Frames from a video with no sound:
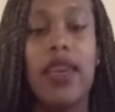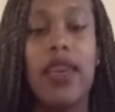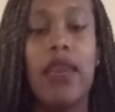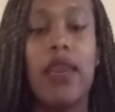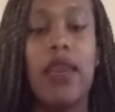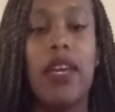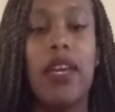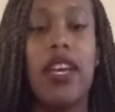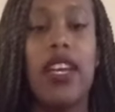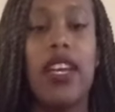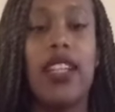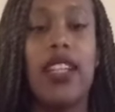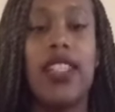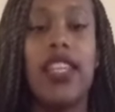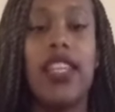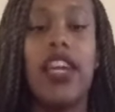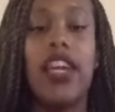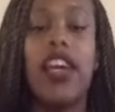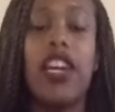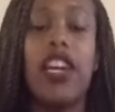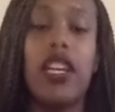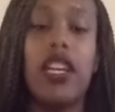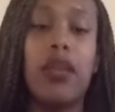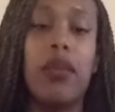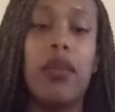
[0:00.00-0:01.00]
Because there
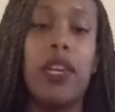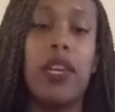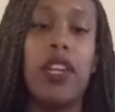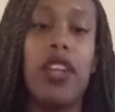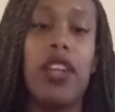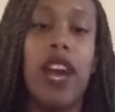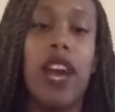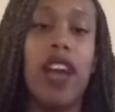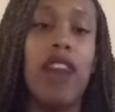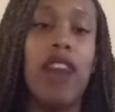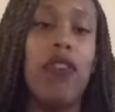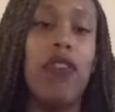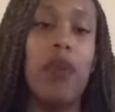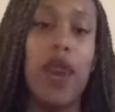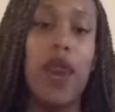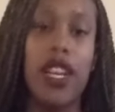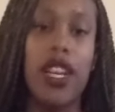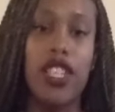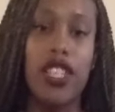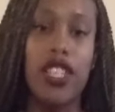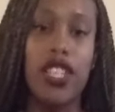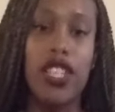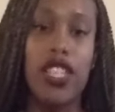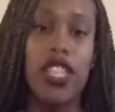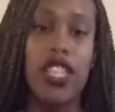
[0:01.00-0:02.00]
are going to be a lot of
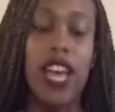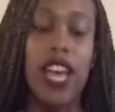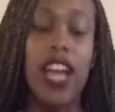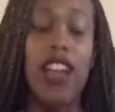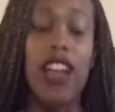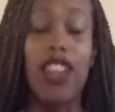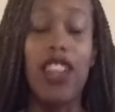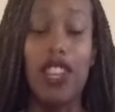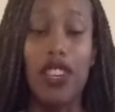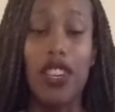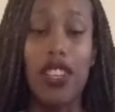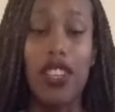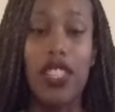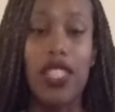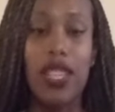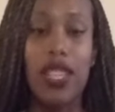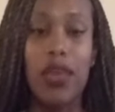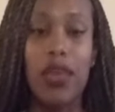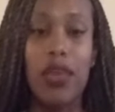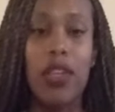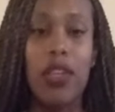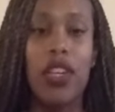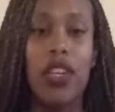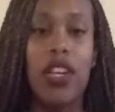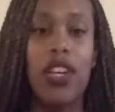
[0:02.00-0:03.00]
questions that look
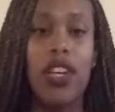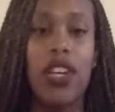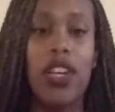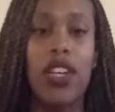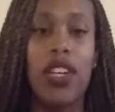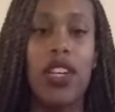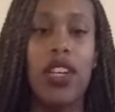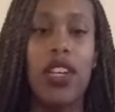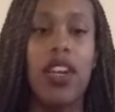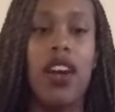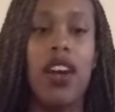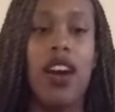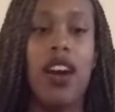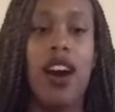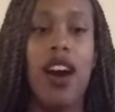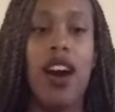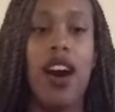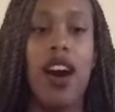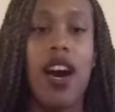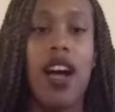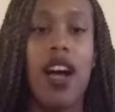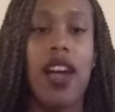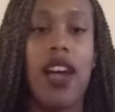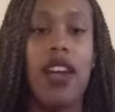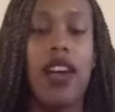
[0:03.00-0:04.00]
similar
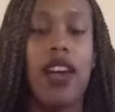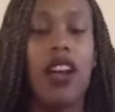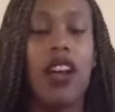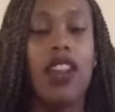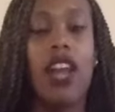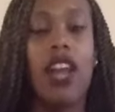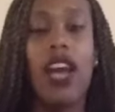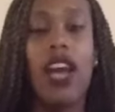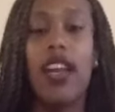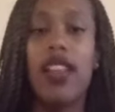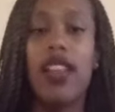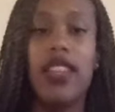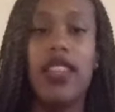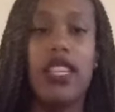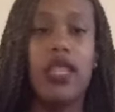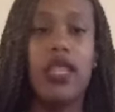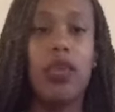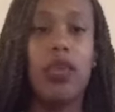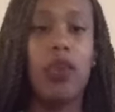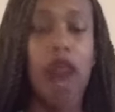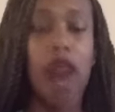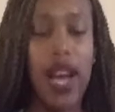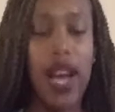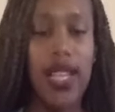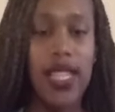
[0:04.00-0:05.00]
on a lot of these
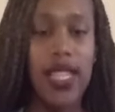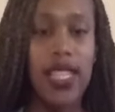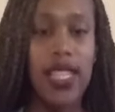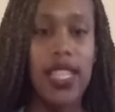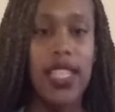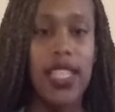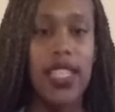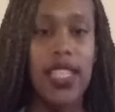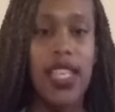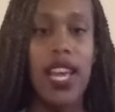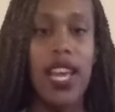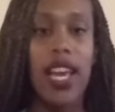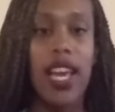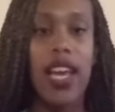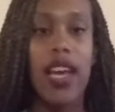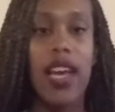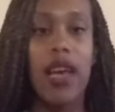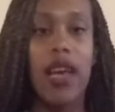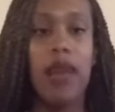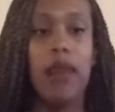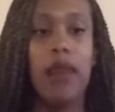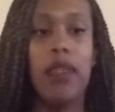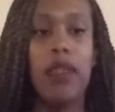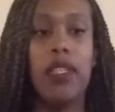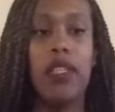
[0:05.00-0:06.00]
practice
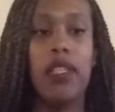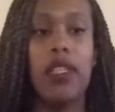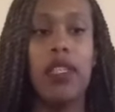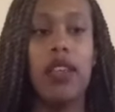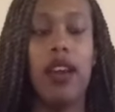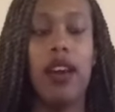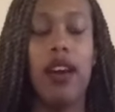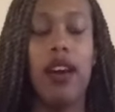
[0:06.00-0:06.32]
exams